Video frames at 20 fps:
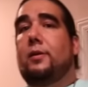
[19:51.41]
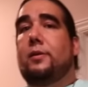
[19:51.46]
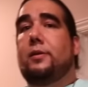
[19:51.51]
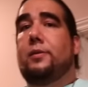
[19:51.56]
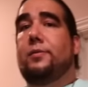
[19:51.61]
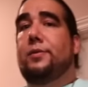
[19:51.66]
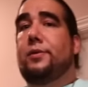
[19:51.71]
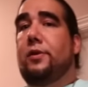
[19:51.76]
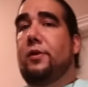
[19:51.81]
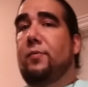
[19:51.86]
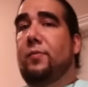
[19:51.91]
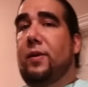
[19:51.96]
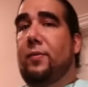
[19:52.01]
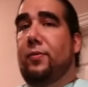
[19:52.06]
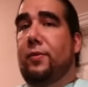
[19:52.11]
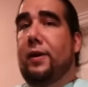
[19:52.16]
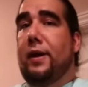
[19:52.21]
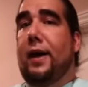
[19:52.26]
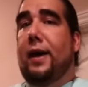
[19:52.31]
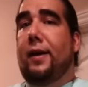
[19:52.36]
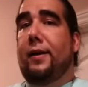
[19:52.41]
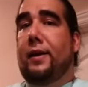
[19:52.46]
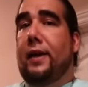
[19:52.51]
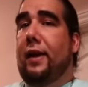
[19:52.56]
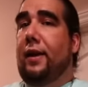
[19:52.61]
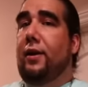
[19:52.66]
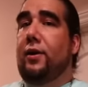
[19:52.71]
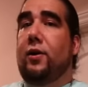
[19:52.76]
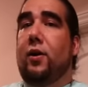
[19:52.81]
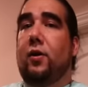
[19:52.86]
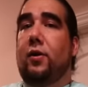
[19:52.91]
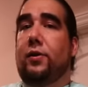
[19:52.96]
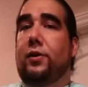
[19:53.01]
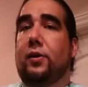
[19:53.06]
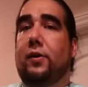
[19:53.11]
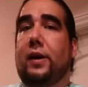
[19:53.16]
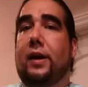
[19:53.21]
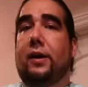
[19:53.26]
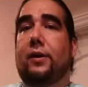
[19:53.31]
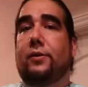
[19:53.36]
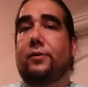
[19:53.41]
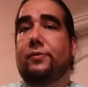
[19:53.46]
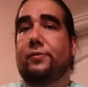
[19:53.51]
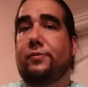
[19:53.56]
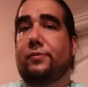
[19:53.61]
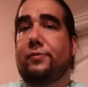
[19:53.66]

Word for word: some certain people got. I ain't calling y'all out.